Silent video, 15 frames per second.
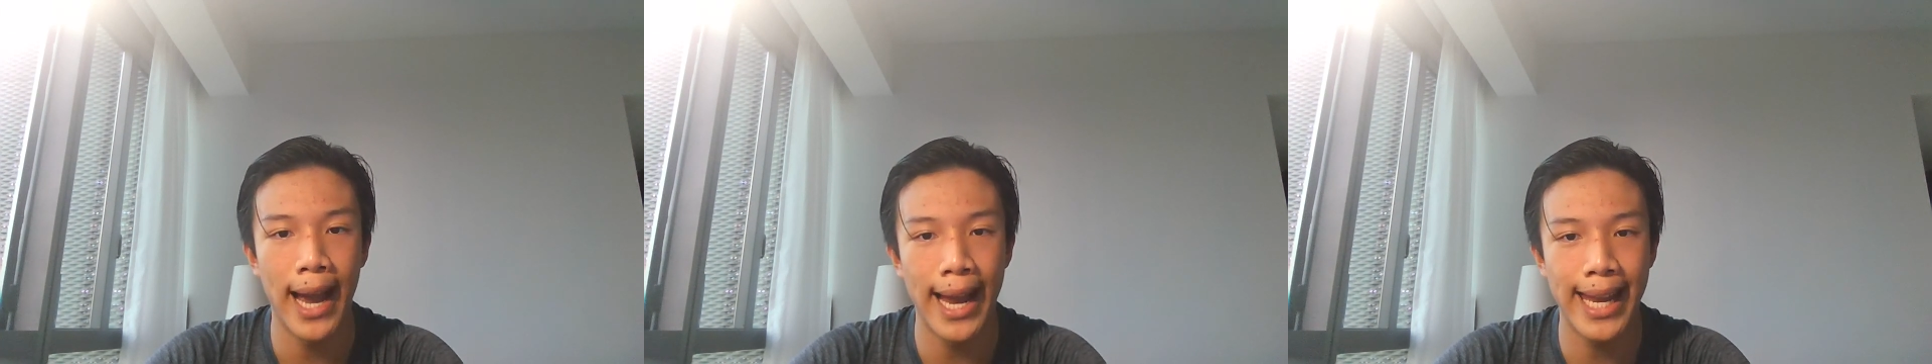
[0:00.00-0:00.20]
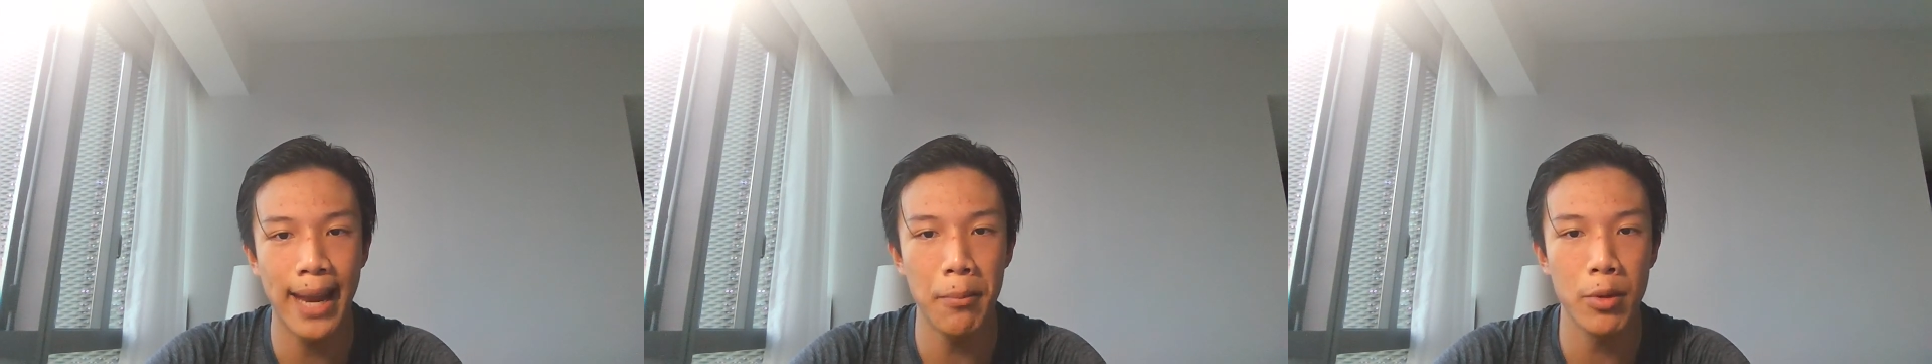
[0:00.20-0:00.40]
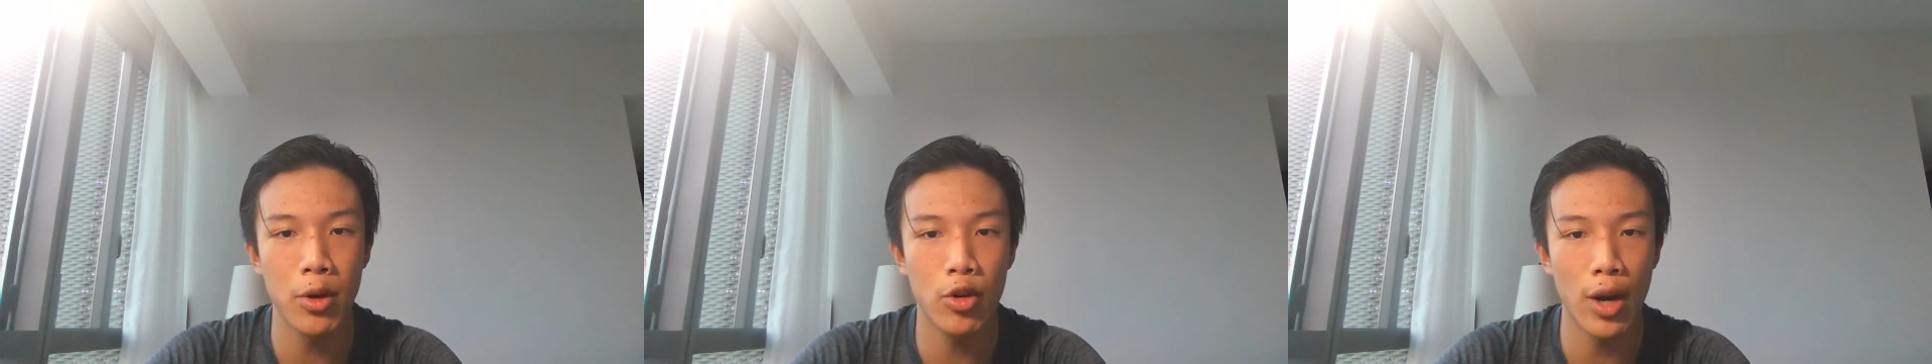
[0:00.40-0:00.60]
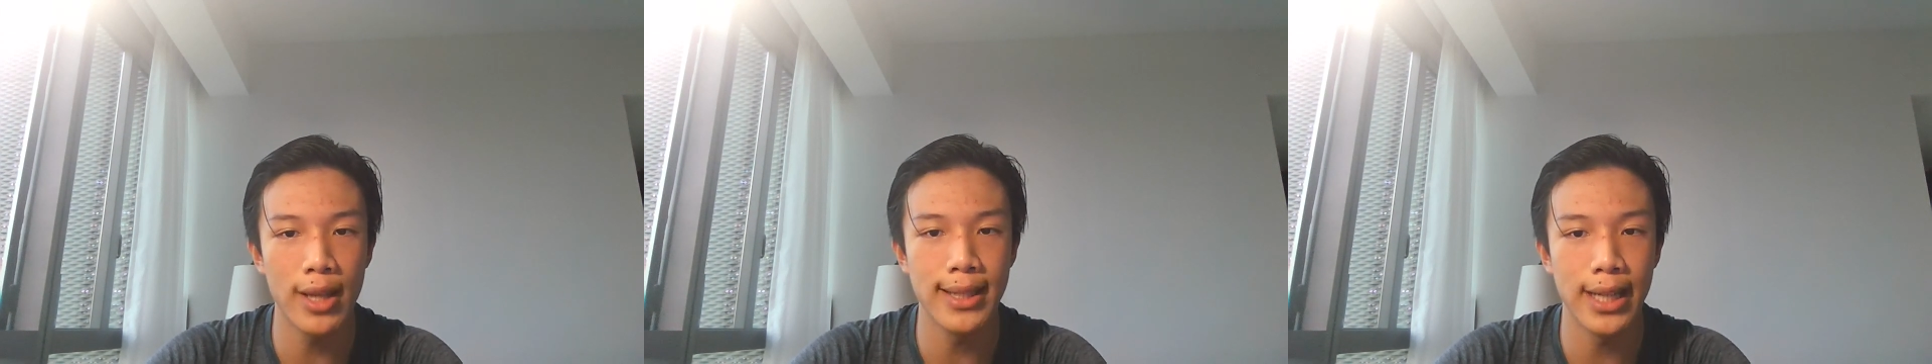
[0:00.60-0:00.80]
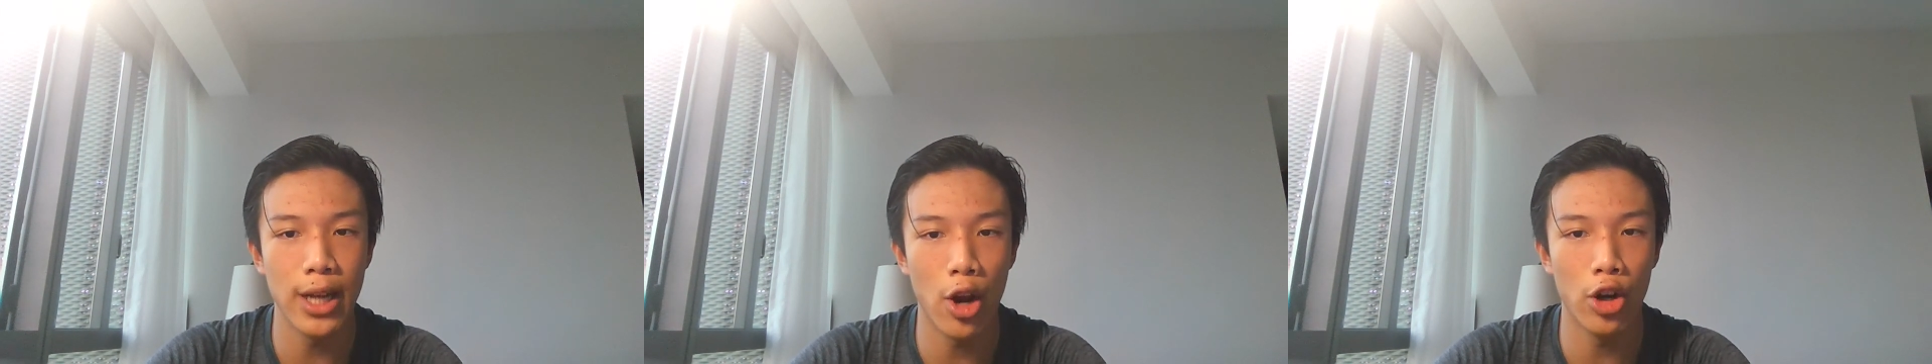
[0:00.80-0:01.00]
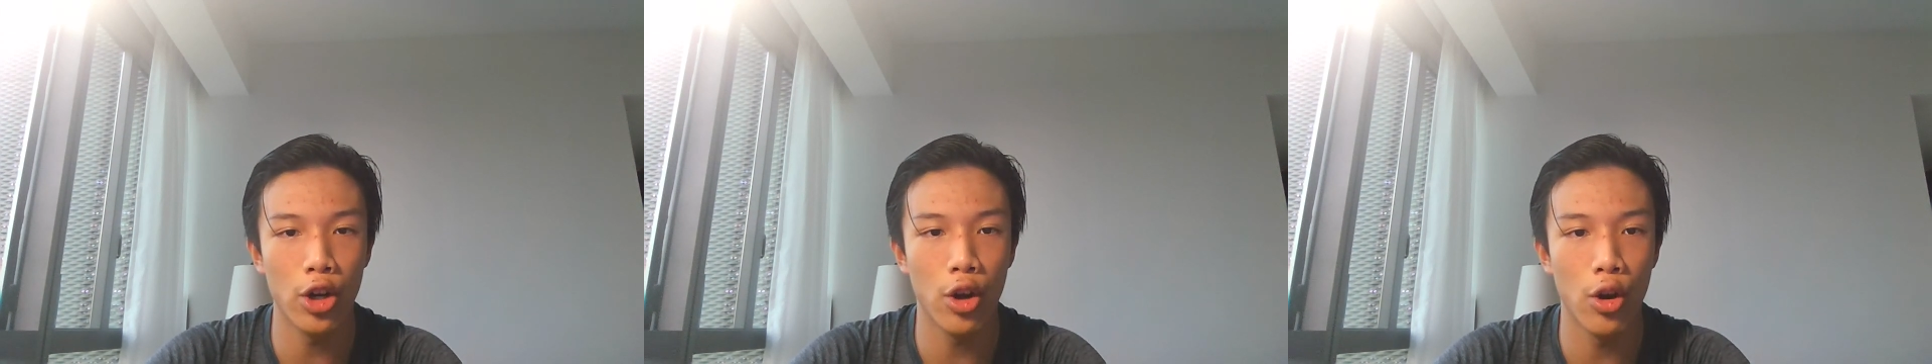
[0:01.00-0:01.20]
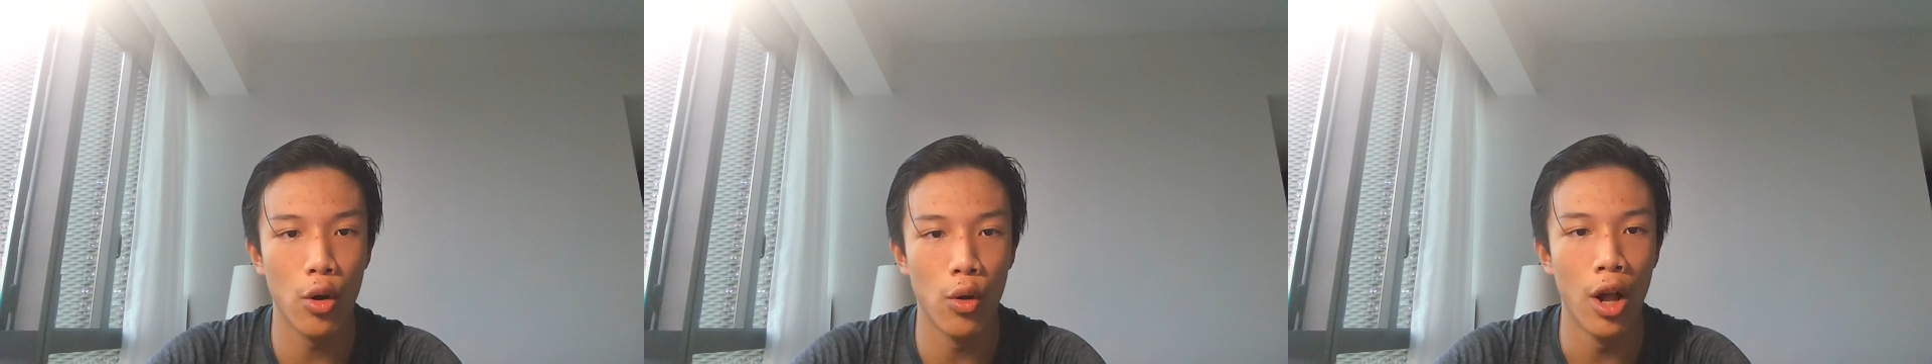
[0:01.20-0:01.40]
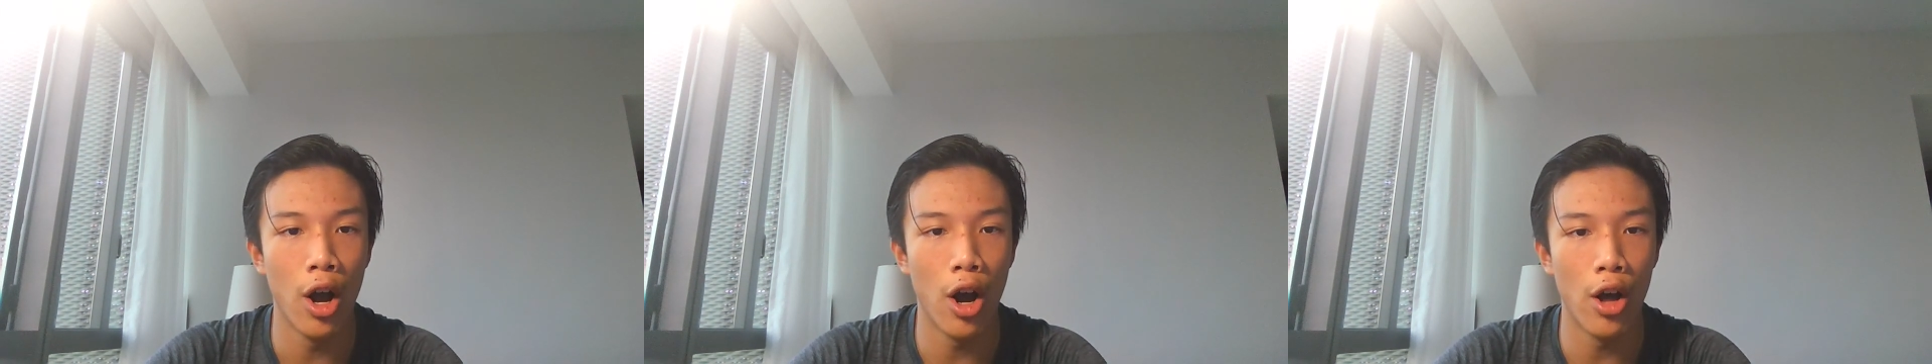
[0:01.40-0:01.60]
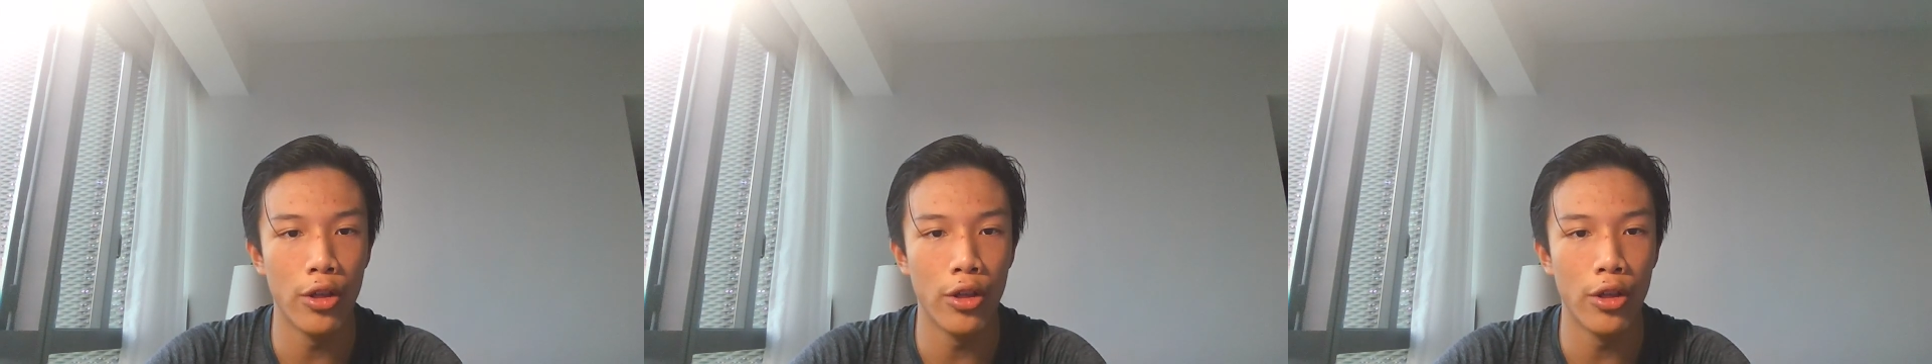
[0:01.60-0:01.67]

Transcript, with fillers: I came across an article